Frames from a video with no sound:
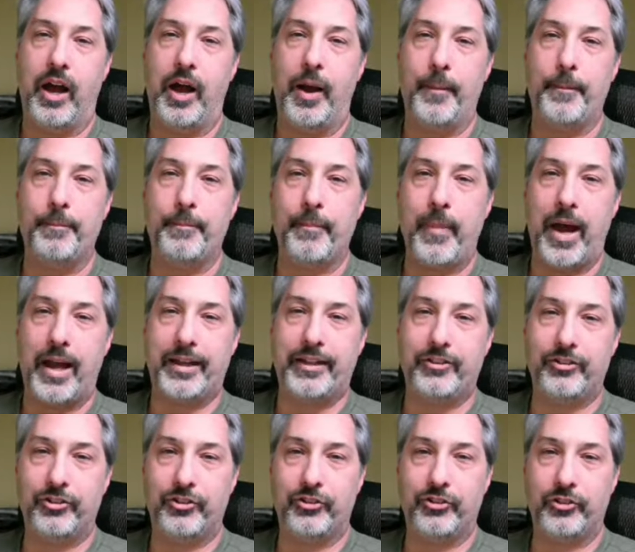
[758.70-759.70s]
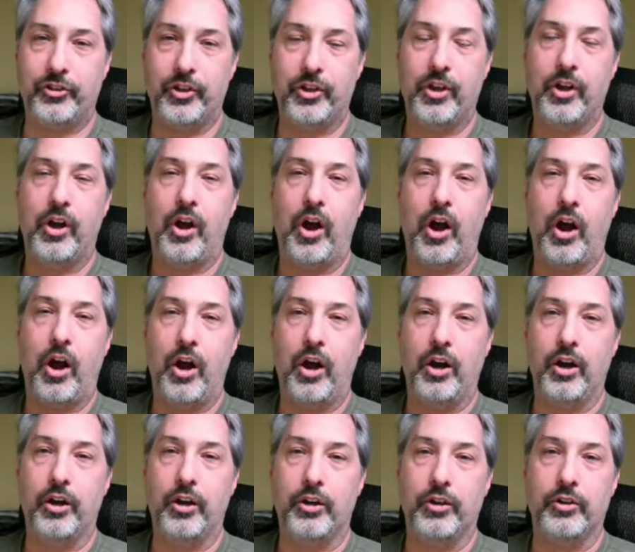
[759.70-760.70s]
mice
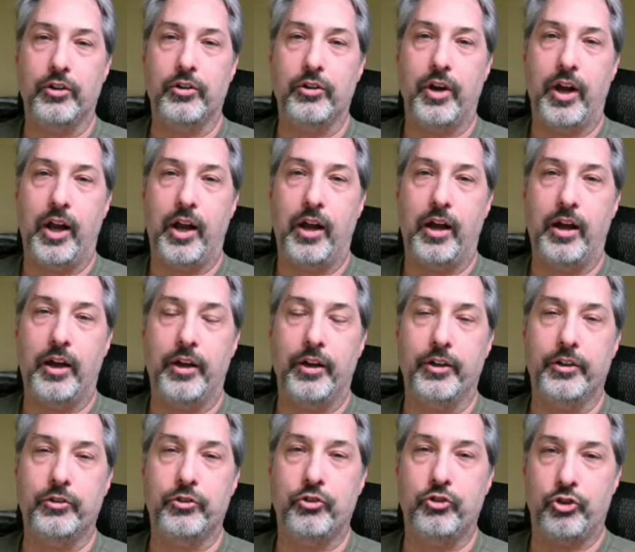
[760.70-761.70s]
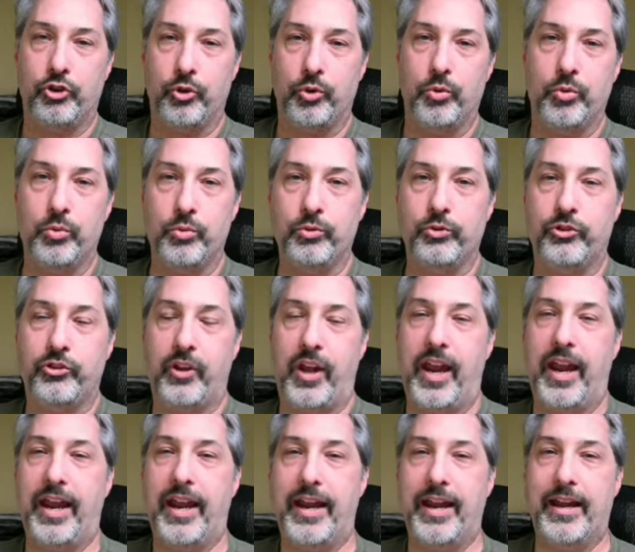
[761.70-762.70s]
are Jews
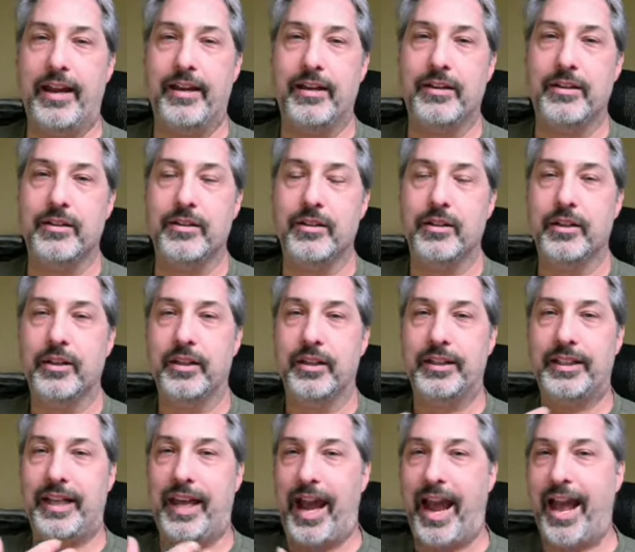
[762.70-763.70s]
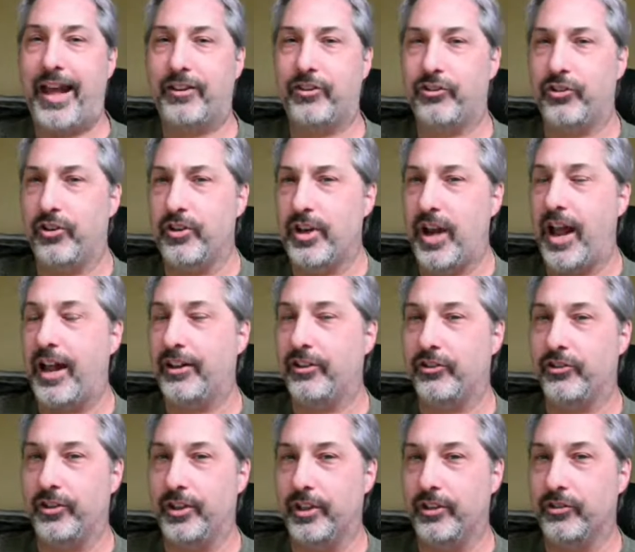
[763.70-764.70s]
and cats are
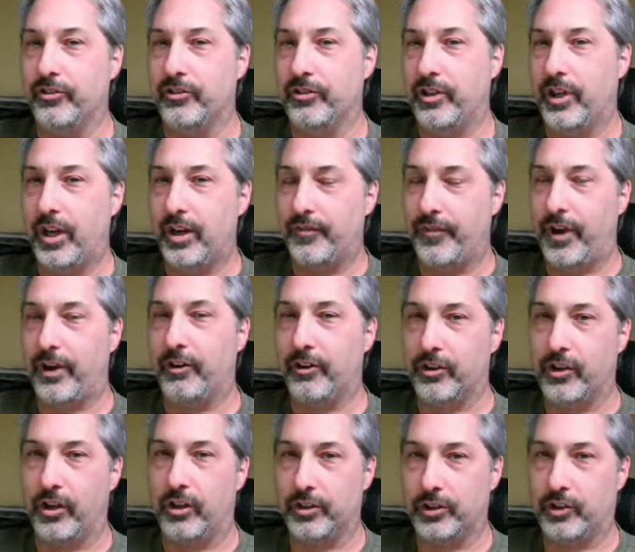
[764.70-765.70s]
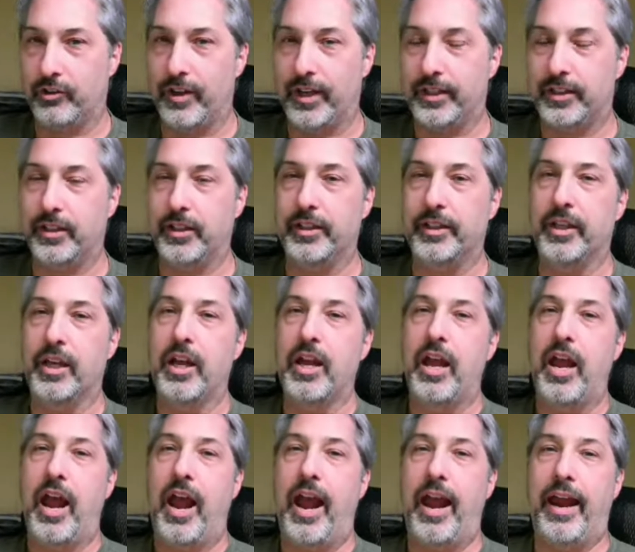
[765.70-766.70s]
Nazis, if I recall correctly.
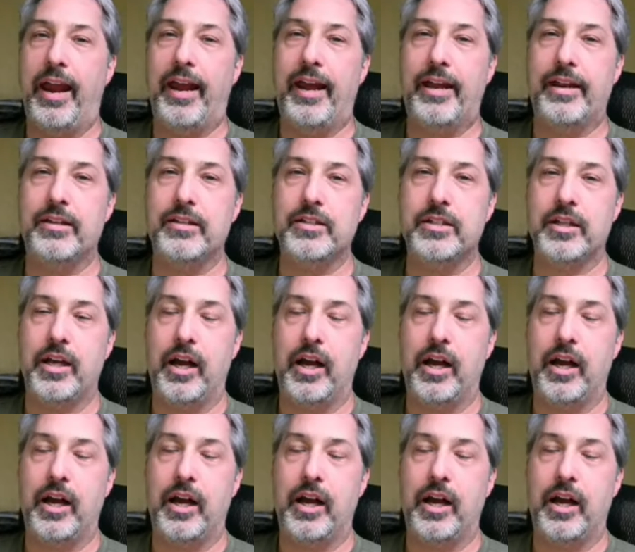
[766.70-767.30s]
And